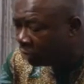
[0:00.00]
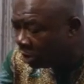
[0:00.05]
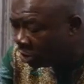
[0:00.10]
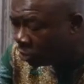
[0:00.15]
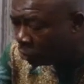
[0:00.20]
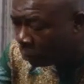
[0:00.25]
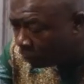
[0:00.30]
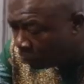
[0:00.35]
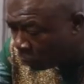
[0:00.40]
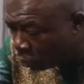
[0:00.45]
he's
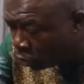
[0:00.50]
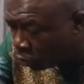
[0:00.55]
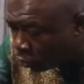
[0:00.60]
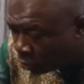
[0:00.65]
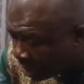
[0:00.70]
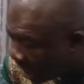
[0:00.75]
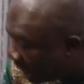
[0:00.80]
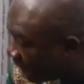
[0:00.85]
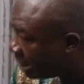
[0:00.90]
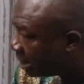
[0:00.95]
supposed to
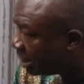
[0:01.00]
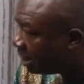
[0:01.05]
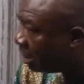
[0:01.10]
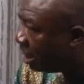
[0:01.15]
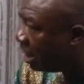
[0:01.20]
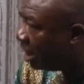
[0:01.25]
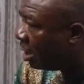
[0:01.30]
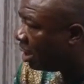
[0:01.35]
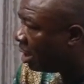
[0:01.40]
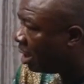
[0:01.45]
cut
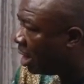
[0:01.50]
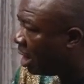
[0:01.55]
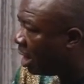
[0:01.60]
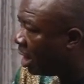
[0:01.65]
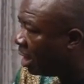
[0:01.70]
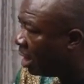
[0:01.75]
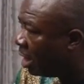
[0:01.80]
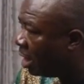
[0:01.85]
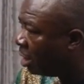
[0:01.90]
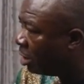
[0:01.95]

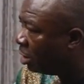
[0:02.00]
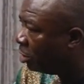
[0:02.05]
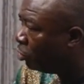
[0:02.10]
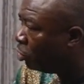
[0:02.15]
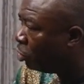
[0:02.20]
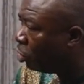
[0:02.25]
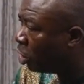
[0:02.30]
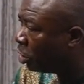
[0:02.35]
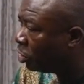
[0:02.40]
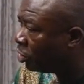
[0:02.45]

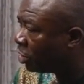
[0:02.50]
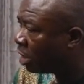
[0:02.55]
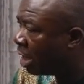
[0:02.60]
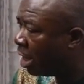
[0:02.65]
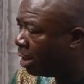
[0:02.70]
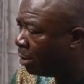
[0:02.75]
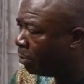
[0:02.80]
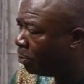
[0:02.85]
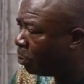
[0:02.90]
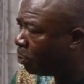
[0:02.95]
union's
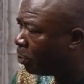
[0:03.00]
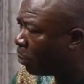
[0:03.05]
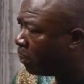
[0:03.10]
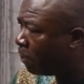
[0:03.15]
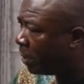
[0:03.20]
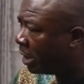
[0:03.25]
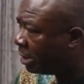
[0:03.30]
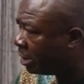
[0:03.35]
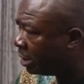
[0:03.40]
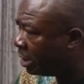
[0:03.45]

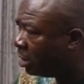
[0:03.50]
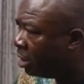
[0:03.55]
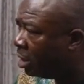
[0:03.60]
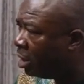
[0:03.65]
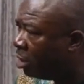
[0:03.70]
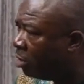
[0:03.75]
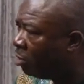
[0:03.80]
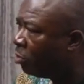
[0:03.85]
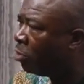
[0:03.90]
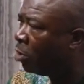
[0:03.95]
property?"
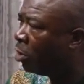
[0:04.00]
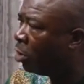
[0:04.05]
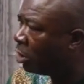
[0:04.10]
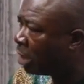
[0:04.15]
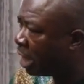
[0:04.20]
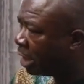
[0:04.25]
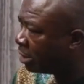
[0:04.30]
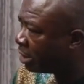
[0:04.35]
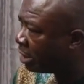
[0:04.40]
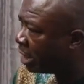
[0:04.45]
He could not
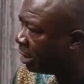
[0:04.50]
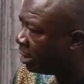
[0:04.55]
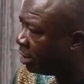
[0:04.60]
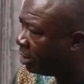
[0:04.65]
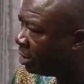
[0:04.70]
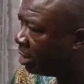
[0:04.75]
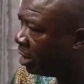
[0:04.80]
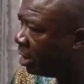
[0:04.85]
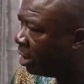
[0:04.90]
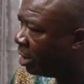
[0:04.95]
answer
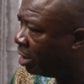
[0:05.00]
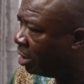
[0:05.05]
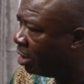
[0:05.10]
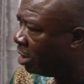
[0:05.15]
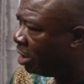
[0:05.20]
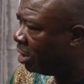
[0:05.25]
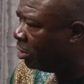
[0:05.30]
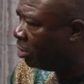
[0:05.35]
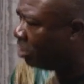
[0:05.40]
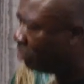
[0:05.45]
these
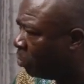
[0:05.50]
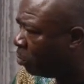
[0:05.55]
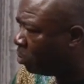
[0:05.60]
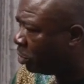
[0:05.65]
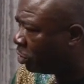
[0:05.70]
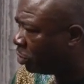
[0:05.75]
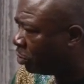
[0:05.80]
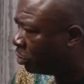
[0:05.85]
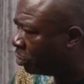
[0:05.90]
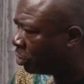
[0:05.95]

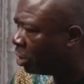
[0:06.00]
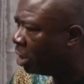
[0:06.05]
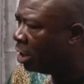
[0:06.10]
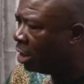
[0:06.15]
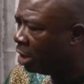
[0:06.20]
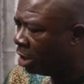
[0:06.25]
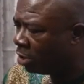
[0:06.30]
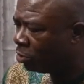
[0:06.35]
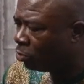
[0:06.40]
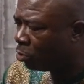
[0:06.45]
questions.
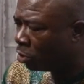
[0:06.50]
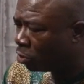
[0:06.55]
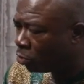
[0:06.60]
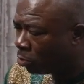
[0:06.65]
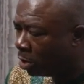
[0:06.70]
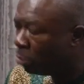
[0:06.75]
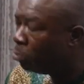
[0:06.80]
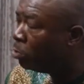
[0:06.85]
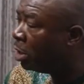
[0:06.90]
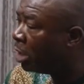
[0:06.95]
It was
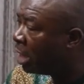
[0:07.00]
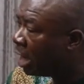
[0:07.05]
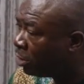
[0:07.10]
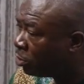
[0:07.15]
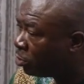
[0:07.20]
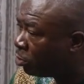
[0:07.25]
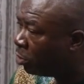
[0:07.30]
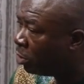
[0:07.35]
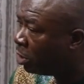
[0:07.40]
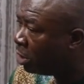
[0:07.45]
when we now
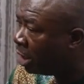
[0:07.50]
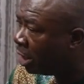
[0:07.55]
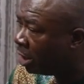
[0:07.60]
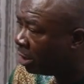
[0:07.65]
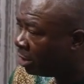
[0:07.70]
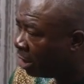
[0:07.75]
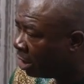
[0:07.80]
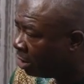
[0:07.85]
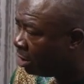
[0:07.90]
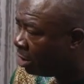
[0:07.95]
told
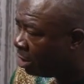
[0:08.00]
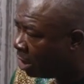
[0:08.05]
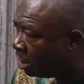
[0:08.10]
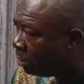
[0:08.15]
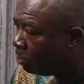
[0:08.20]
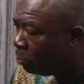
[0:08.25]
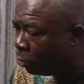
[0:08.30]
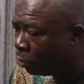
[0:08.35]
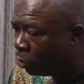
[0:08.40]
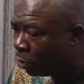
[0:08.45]
the
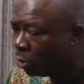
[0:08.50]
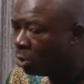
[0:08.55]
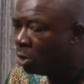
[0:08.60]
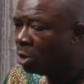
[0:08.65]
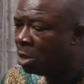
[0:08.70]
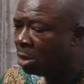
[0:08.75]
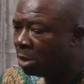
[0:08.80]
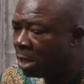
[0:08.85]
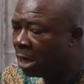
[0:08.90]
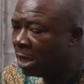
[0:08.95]
DPO
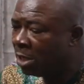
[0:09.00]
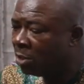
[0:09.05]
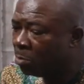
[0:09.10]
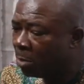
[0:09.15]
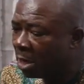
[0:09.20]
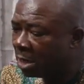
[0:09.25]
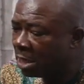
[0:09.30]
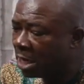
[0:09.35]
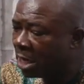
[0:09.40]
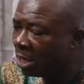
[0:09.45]
that this
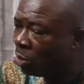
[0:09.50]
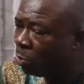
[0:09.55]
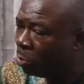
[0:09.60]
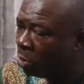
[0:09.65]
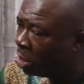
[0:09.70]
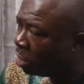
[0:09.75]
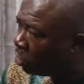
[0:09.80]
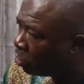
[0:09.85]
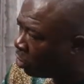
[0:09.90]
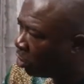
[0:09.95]
matter has
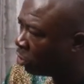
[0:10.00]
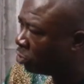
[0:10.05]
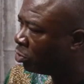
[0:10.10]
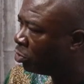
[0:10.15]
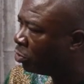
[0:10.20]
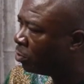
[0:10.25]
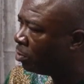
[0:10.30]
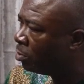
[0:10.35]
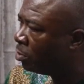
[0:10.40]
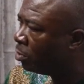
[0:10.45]
been in court
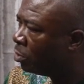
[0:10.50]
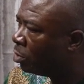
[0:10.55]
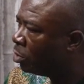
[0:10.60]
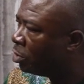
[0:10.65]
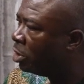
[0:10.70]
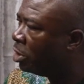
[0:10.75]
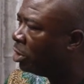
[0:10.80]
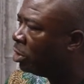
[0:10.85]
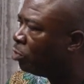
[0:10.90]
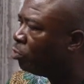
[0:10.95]

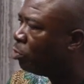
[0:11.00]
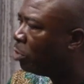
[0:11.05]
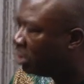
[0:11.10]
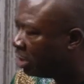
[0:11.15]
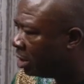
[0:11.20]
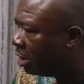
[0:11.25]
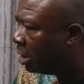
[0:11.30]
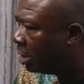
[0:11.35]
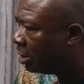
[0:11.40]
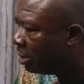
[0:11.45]
since
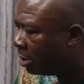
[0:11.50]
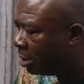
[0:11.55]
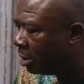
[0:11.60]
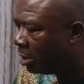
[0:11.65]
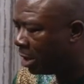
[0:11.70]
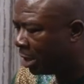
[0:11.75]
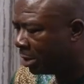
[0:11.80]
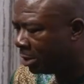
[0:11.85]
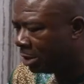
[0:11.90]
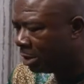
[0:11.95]
2018
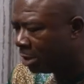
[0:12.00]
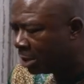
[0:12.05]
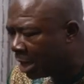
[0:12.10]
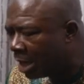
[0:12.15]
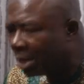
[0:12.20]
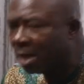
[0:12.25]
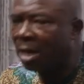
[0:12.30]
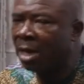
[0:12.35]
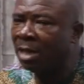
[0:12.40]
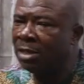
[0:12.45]
that he
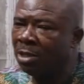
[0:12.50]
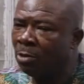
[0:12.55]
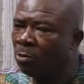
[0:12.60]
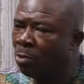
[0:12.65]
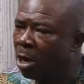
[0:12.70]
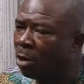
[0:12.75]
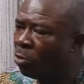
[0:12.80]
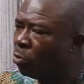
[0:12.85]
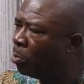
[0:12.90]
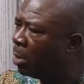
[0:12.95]
now directed
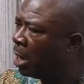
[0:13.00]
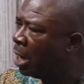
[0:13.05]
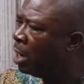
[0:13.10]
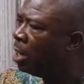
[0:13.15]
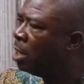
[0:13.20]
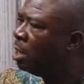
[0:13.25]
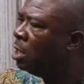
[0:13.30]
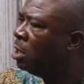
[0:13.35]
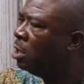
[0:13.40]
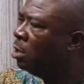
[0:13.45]
Nwanguma
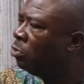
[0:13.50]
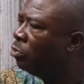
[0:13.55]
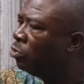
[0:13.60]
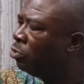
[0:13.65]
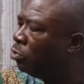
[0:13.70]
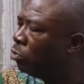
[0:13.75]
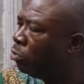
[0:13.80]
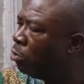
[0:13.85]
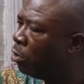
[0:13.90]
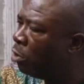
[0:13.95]

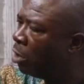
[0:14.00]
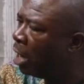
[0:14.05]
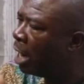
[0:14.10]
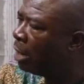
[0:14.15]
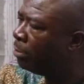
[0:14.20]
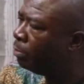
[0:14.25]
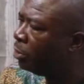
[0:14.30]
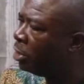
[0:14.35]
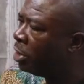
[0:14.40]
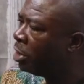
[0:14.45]
to go
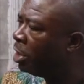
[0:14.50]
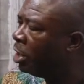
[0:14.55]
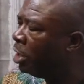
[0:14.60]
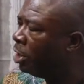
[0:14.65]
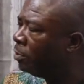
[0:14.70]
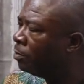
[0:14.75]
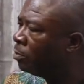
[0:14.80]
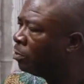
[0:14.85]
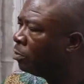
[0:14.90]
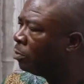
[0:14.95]
and bring
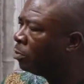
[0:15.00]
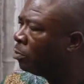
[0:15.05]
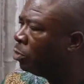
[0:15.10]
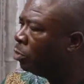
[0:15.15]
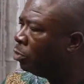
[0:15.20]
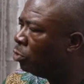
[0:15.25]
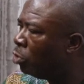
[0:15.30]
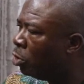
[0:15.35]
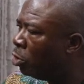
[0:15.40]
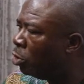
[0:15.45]
in
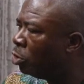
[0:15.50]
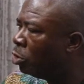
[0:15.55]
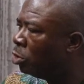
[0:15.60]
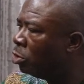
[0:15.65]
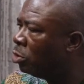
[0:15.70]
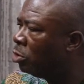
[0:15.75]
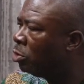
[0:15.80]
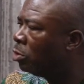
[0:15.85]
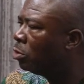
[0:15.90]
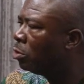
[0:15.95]

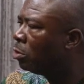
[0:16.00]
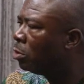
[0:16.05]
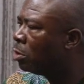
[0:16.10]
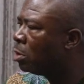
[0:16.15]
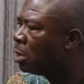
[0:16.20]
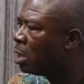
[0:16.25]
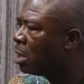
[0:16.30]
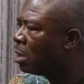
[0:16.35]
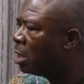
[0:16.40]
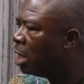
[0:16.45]
those
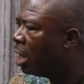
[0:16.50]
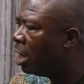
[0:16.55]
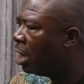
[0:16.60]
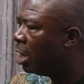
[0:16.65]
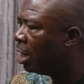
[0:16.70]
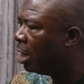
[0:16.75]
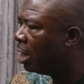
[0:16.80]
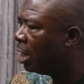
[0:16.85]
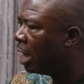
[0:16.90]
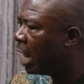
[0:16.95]

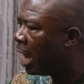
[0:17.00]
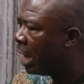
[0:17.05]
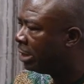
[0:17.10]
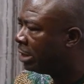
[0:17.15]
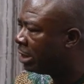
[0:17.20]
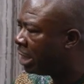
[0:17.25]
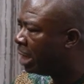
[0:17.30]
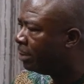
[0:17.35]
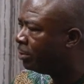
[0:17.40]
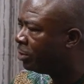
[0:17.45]

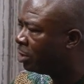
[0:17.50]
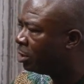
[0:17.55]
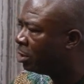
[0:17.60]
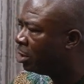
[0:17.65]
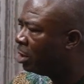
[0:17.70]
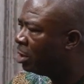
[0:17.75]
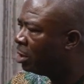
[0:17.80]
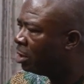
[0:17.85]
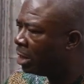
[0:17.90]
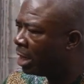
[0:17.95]
items
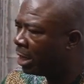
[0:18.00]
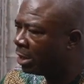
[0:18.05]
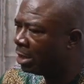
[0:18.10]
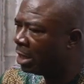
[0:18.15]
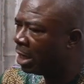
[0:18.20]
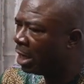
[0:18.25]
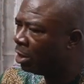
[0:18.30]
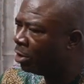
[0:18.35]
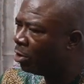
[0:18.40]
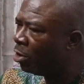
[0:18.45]
that he
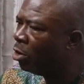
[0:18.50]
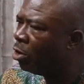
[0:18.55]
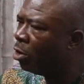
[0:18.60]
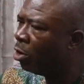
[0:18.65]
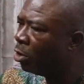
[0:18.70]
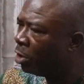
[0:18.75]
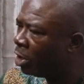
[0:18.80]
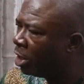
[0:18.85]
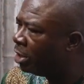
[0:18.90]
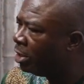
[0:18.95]
had
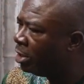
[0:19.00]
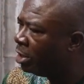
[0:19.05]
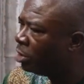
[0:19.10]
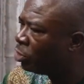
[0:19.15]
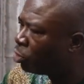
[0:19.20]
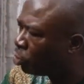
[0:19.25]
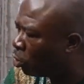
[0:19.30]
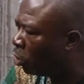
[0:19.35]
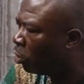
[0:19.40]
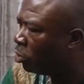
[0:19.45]
already
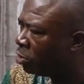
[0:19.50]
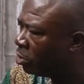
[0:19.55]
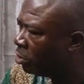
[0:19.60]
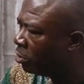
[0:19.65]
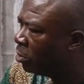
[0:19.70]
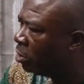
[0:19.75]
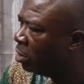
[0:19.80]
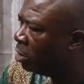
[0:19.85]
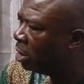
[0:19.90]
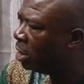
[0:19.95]
stocked
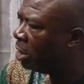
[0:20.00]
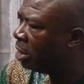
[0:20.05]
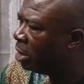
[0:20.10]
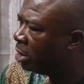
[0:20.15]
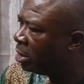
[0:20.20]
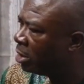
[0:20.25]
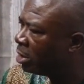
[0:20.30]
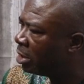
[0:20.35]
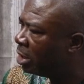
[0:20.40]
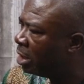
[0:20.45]
in
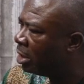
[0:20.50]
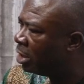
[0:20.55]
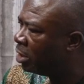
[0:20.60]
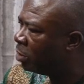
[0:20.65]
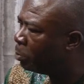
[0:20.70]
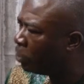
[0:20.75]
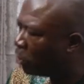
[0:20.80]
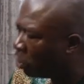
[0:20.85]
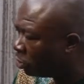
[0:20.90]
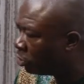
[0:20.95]
his
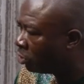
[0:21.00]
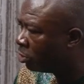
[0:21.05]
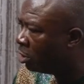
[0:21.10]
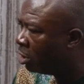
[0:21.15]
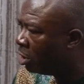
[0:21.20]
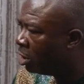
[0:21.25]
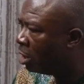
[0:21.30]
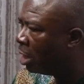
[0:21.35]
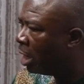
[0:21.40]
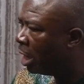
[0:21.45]
box,
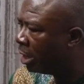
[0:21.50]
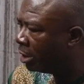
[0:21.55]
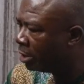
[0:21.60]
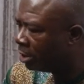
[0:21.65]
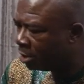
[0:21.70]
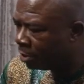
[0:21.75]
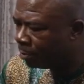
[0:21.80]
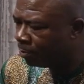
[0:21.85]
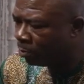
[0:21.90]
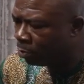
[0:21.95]

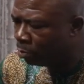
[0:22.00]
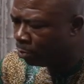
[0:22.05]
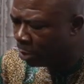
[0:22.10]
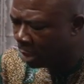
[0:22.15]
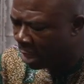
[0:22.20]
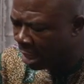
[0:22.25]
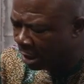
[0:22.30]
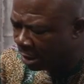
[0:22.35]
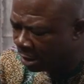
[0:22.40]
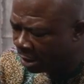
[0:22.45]
and
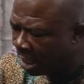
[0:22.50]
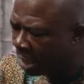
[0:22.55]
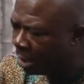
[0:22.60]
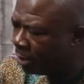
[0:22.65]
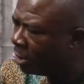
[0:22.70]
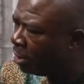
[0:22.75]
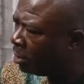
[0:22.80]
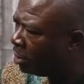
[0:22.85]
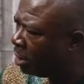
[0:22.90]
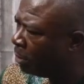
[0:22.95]
by the
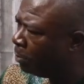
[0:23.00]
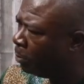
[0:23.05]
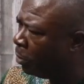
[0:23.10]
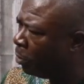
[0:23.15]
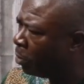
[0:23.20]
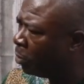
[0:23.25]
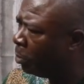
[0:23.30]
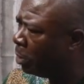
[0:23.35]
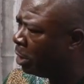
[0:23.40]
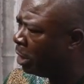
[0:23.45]
time he
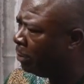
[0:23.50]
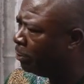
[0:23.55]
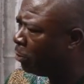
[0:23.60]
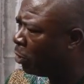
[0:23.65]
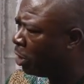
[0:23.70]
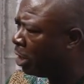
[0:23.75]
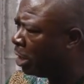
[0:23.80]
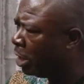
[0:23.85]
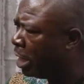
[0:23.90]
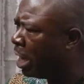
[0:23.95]

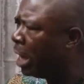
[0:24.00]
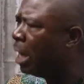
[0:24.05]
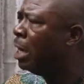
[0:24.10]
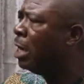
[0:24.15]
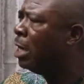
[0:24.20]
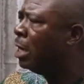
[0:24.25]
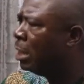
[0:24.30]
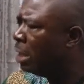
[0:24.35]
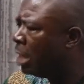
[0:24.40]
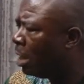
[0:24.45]
brought them there,
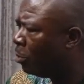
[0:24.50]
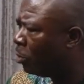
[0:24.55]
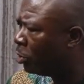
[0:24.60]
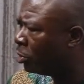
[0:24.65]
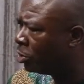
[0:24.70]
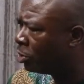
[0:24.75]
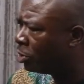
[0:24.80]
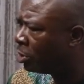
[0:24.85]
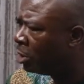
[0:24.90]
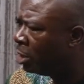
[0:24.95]
there
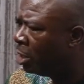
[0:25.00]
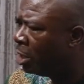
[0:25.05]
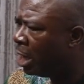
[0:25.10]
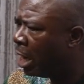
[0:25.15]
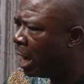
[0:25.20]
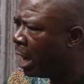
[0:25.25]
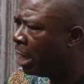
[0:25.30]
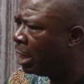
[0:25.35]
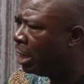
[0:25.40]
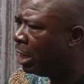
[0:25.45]
was
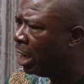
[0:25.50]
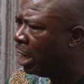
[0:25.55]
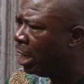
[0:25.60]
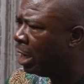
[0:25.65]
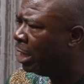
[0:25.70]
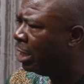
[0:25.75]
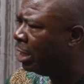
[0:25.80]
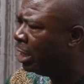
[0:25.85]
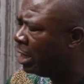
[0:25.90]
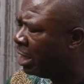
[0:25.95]

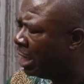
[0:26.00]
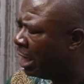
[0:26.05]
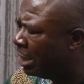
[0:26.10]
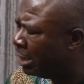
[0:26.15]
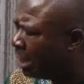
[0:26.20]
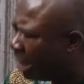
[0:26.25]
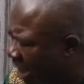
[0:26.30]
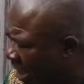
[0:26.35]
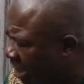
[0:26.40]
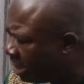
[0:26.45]
a
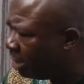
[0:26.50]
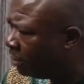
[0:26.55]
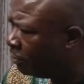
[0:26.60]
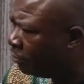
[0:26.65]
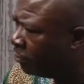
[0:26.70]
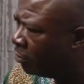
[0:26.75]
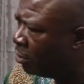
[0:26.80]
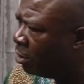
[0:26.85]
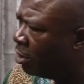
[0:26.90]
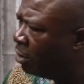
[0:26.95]

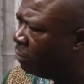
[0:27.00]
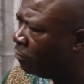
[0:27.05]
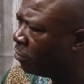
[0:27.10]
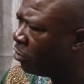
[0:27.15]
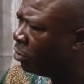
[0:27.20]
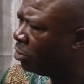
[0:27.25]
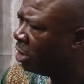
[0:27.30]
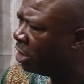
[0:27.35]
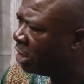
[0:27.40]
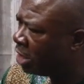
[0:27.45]
directive
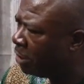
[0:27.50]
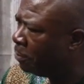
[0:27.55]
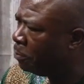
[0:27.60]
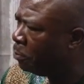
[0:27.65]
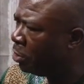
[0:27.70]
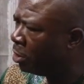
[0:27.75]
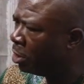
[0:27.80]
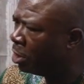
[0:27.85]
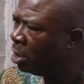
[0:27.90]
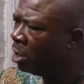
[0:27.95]
from the
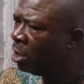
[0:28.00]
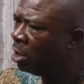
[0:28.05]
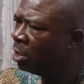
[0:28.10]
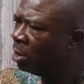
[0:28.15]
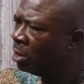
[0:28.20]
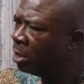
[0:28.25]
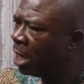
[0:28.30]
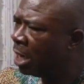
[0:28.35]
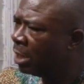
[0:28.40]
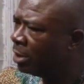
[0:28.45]
CP
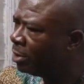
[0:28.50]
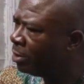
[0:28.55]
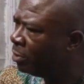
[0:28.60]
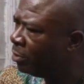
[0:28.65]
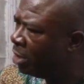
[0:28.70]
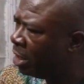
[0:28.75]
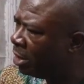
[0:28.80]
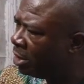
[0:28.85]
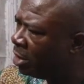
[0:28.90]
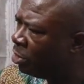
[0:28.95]
that
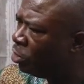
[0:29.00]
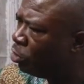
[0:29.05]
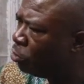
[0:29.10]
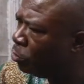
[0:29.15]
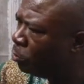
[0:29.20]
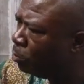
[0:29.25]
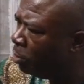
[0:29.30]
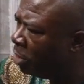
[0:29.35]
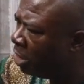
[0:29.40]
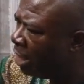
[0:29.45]
the thing
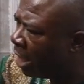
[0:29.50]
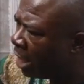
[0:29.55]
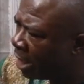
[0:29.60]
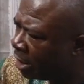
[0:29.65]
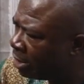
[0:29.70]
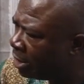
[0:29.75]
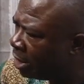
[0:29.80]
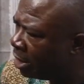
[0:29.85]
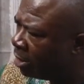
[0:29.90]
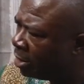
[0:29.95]
should be
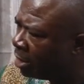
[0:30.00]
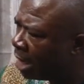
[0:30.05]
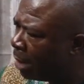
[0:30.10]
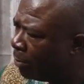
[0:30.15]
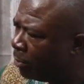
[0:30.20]
directed,